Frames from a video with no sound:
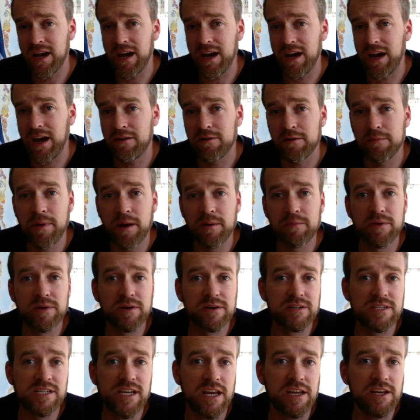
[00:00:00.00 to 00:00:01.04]
I
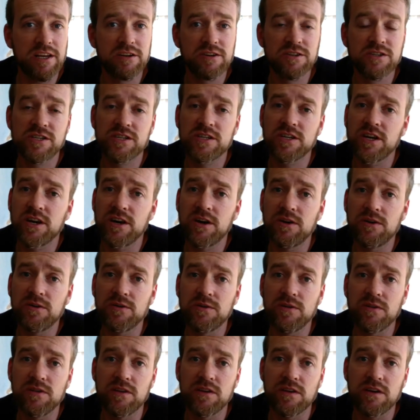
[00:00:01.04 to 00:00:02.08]
remember 10 years
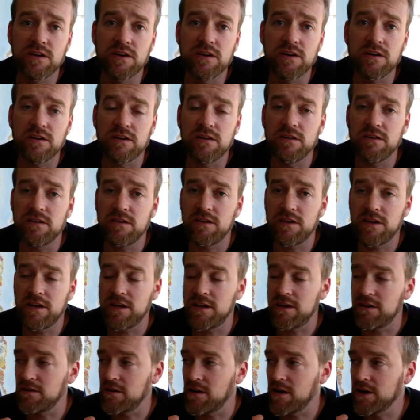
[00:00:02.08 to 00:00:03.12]
ago,
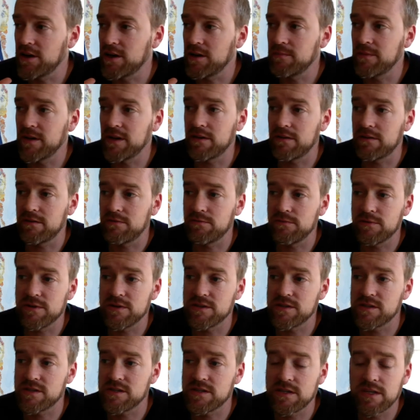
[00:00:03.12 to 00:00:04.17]
the argument
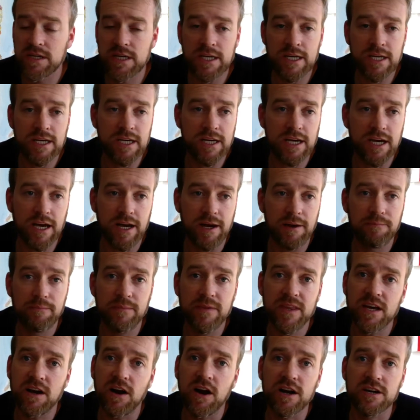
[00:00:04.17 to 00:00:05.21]
was
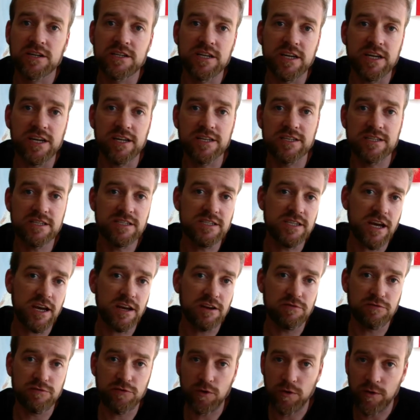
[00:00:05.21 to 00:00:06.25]
the Arctic is a
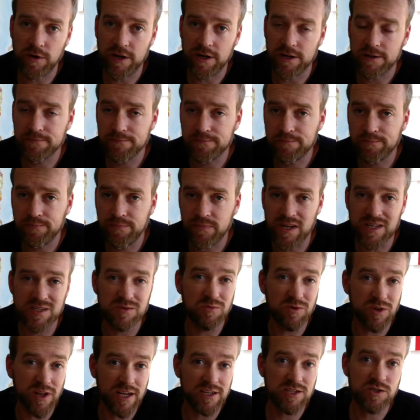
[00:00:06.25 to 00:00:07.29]
data void. That's
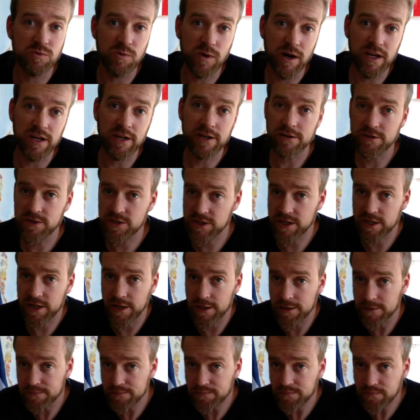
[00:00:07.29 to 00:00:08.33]
more like 20 years
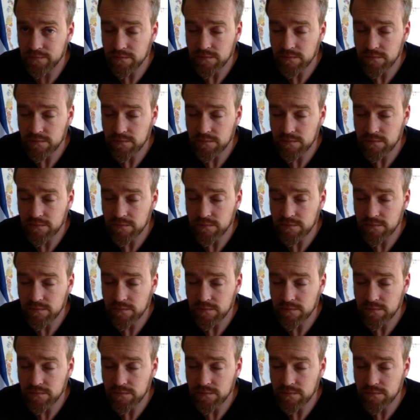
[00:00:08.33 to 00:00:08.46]
ago.